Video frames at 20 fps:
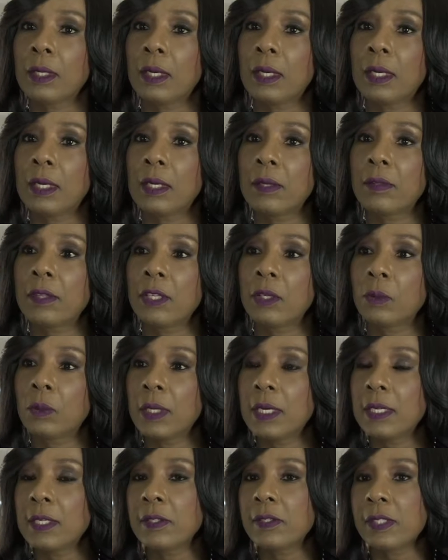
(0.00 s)
there
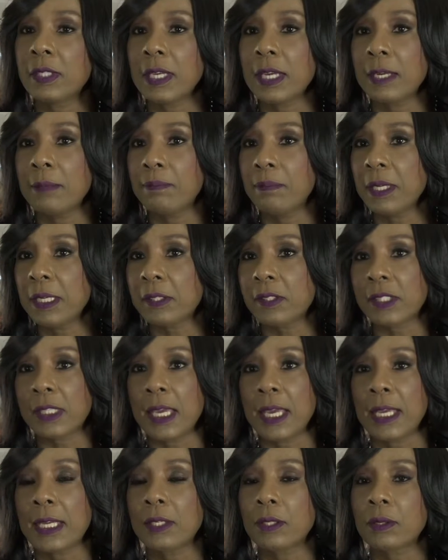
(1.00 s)
was a big
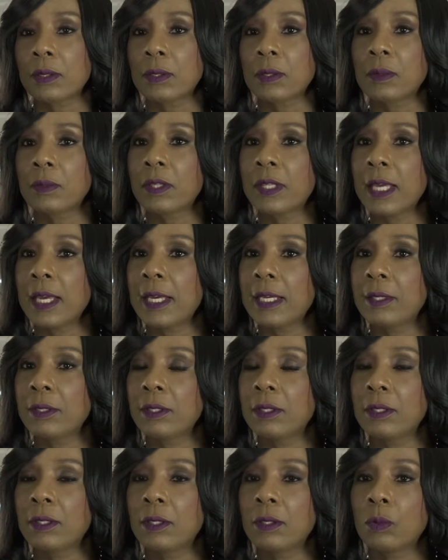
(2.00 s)
scandal
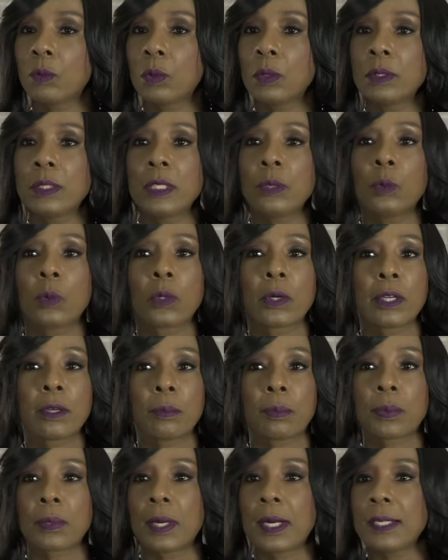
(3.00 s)
that the Wounded Warrior
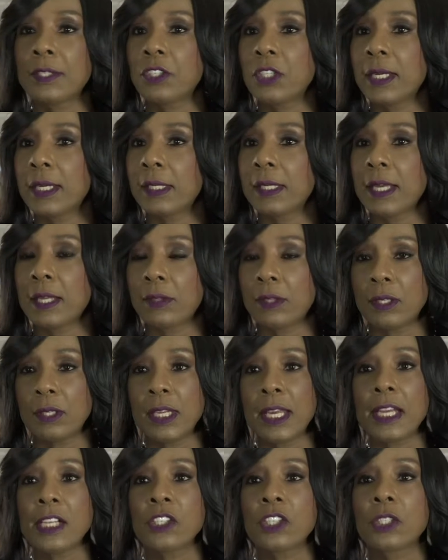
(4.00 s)
Project at the
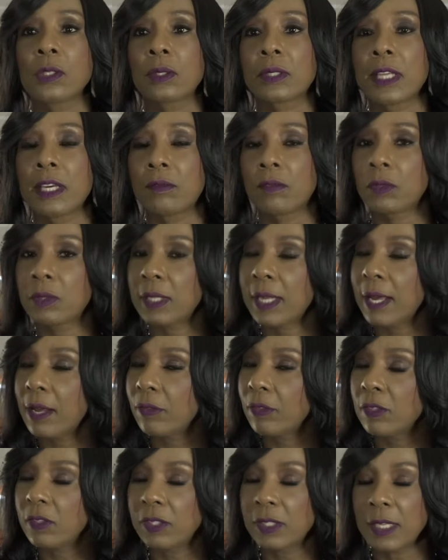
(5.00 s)
national level,
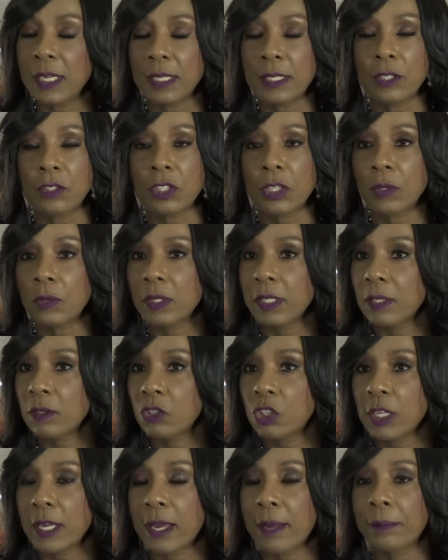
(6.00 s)
not the San Antonio
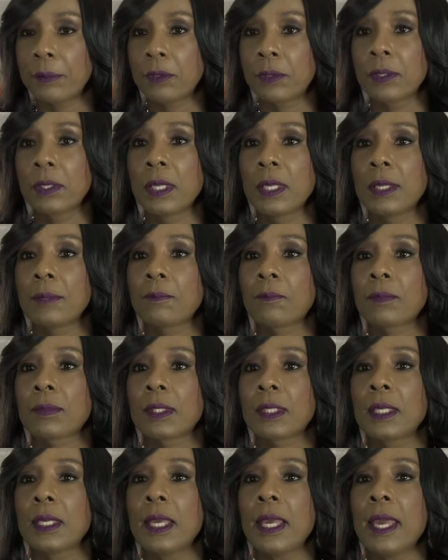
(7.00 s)
chapter,
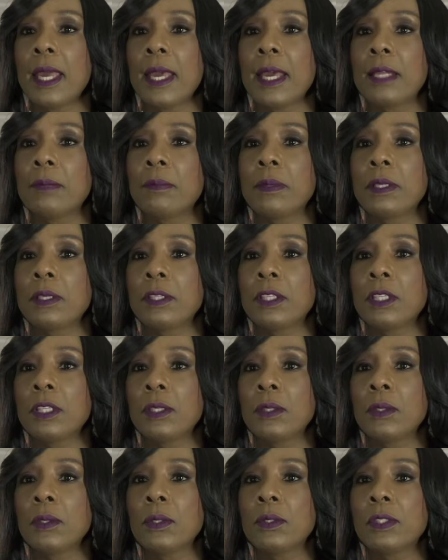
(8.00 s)
had been
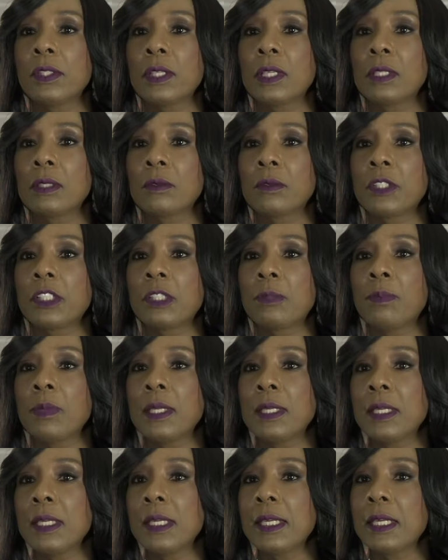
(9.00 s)
accused of
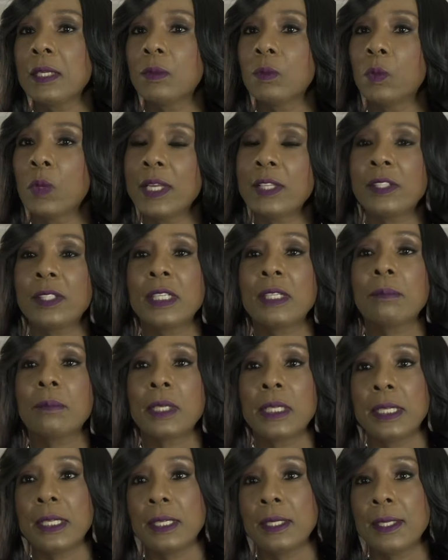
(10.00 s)
spending and wasting
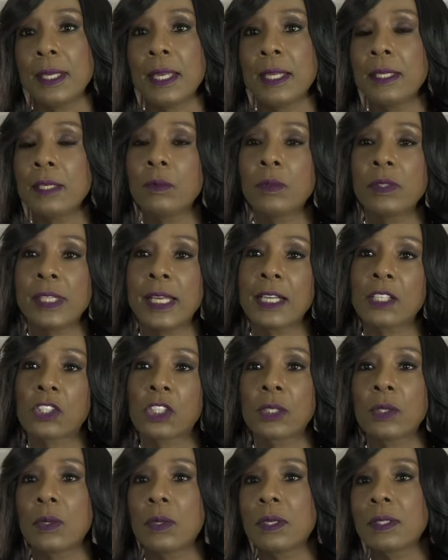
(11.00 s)
money. And it was
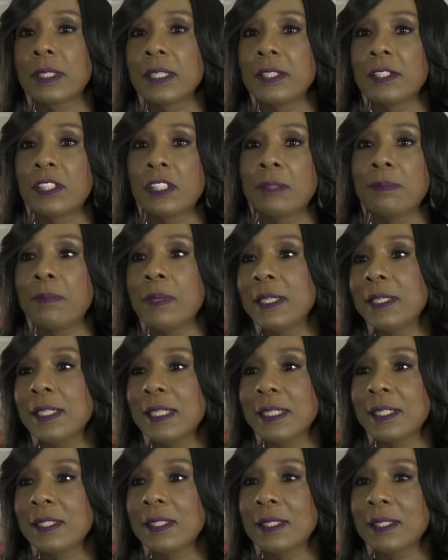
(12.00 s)
actually called a
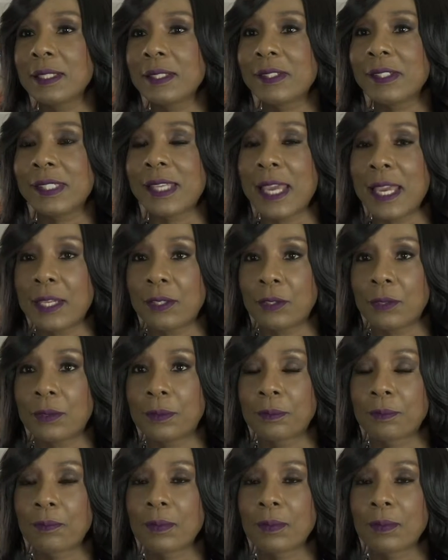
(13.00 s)
spending scandal.